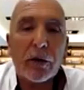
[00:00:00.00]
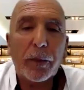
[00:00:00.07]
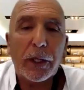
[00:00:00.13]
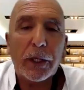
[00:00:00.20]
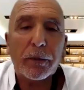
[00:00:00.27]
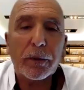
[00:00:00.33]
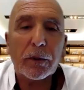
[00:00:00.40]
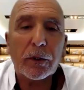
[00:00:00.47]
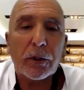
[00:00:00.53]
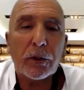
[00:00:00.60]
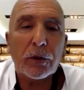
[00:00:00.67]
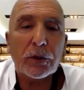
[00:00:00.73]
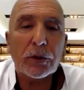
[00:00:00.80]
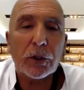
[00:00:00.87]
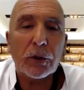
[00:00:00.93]
people
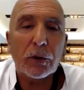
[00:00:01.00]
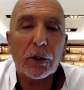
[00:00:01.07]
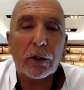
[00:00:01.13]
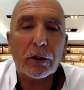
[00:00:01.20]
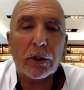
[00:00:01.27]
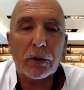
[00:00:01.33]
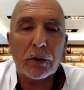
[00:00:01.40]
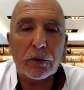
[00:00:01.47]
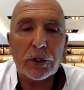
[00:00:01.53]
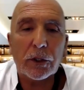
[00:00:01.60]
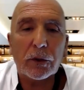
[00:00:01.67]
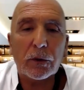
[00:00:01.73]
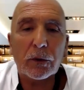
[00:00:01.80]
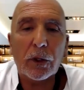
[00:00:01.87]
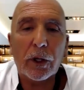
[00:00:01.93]
who
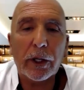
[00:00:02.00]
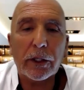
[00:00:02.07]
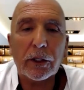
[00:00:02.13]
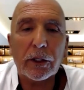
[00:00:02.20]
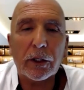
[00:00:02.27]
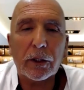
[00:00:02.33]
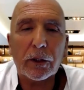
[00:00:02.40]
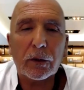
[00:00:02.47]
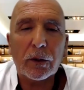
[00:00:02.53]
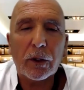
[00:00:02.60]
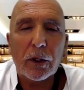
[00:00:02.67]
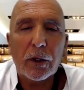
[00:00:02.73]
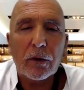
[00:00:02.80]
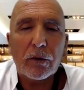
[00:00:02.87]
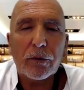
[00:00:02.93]
do like you
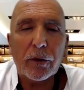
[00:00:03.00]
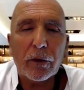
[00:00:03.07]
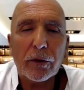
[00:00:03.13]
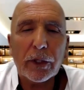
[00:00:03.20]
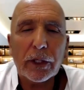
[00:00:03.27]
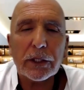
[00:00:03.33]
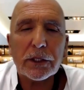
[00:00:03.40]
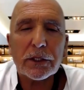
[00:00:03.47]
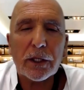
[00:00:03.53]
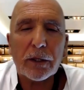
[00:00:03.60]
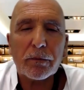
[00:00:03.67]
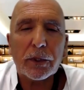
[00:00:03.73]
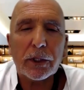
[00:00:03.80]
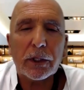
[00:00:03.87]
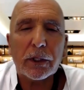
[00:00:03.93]
feel that it's
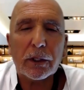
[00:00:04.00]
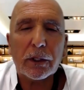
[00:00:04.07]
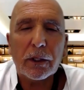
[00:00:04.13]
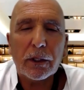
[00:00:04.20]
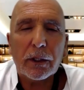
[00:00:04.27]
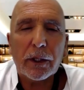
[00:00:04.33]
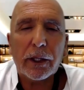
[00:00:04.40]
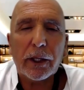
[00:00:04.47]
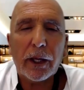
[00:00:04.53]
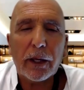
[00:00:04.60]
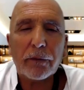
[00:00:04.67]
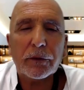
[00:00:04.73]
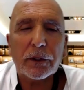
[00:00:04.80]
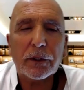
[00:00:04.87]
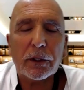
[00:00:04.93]
something they
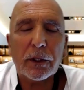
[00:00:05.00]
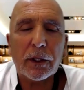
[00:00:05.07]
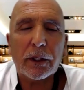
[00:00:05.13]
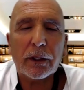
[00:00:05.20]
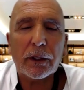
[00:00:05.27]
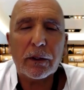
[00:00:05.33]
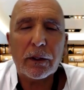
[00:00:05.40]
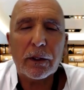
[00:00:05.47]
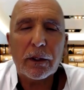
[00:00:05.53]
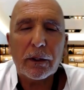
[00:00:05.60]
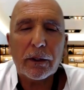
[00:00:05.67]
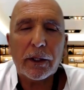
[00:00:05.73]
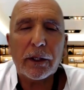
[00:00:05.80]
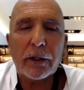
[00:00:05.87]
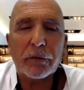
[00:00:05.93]
have
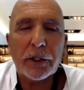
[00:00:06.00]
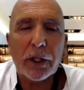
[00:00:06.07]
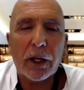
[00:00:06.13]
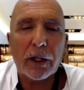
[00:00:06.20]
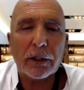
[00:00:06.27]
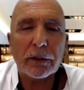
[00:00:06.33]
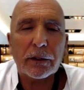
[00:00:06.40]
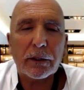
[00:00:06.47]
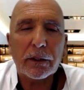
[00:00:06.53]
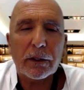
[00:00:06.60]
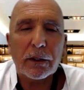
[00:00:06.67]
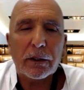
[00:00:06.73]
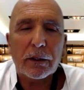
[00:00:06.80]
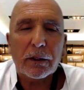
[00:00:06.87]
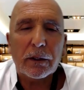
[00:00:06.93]
done,
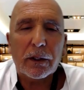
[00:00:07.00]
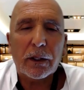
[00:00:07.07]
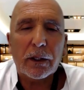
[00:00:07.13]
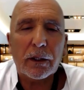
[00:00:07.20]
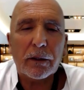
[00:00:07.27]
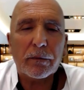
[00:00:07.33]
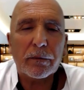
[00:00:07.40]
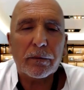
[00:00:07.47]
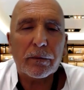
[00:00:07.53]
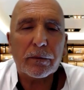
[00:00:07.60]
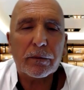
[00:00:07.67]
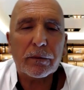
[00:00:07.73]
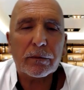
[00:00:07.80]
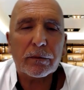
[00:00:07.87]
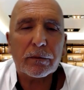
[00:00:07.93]

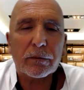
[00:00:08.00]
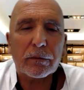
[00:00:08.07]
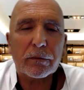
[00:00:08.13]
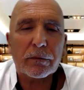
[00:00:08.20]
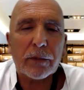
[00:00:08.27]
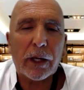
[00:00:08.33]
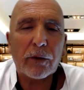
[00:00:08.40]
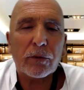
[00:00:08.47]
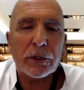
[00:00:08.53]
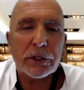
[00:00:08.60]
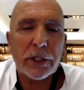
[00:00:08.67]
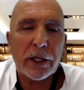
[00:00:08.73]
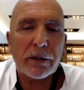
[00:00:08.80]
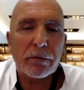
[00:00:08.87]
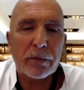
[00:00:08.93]
that
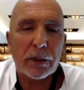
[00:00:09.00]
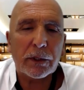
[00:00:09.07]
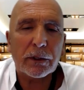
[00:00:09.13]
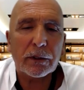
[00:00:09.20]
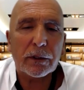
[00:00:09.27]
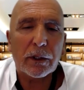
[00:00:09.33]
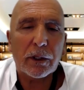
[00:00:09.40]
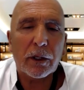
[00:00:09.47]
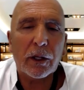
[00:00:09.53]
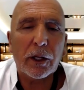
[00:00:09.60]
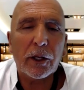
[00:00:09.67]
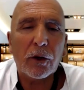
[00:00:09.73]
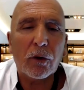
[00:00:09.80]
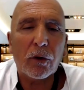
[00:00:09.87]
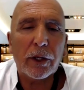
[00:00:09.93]
resentment
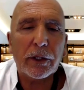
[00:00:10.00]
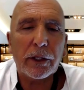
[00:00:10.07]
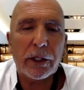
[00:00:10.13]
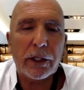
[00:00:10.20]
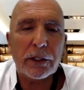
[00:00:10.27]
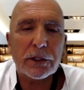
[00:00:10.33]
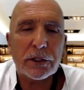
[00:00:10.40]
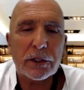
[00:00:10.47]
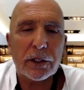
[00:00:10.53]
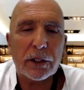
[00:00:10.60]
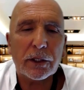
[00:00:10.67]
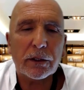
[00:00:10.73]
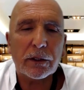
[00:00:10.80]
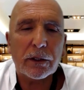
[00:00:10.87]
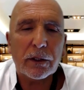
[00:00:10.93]
early on in the
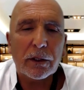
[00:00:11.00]
incident?